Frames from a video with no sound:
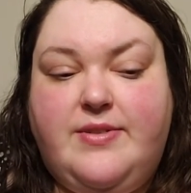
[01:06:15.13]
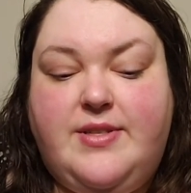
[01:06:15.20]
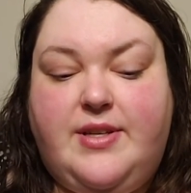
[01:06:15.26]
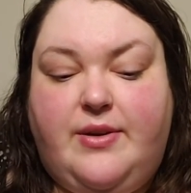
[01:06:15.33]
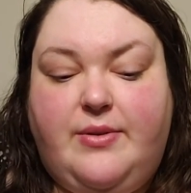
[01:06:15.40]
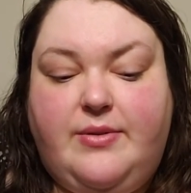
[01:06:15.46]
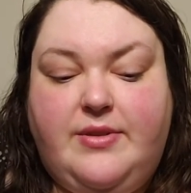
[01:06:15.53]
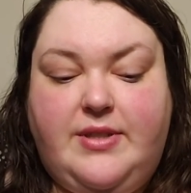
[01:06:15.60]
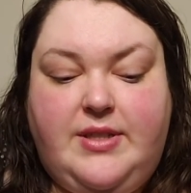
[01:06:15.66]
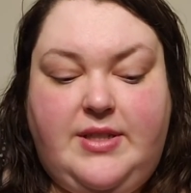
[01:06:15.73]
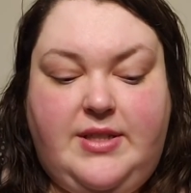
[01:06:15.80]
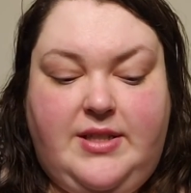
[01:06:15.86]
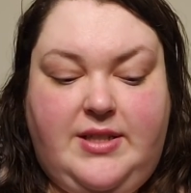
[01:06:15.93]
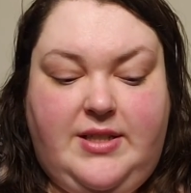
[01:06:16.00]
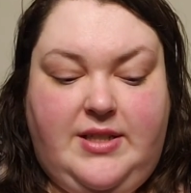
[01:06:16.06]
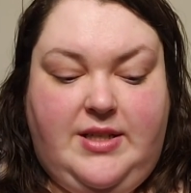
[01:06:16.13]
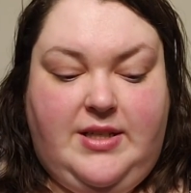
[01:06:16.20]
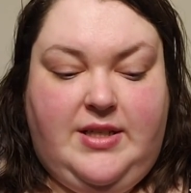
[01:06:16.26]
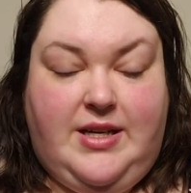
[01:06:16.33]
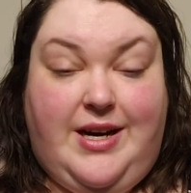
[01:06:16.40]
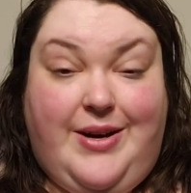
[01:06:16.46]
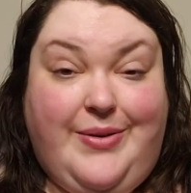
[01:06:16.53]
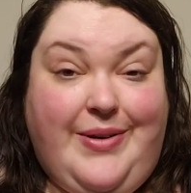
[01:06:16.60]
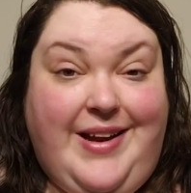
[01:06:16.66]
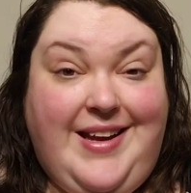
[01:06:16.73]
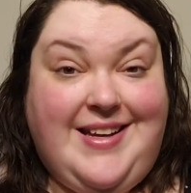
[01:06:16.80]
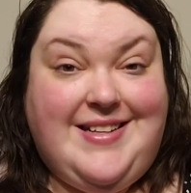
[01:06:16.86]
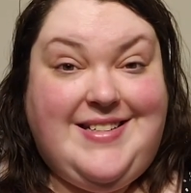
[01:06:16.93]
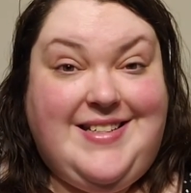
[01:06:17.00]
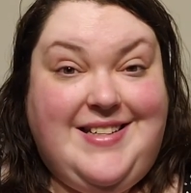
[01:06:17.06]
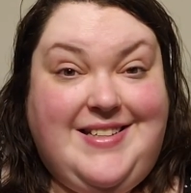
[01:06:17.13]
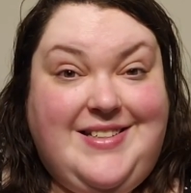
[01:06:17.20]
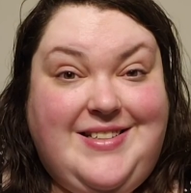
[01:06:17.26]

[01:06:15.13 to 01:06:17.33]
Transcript: So, all right.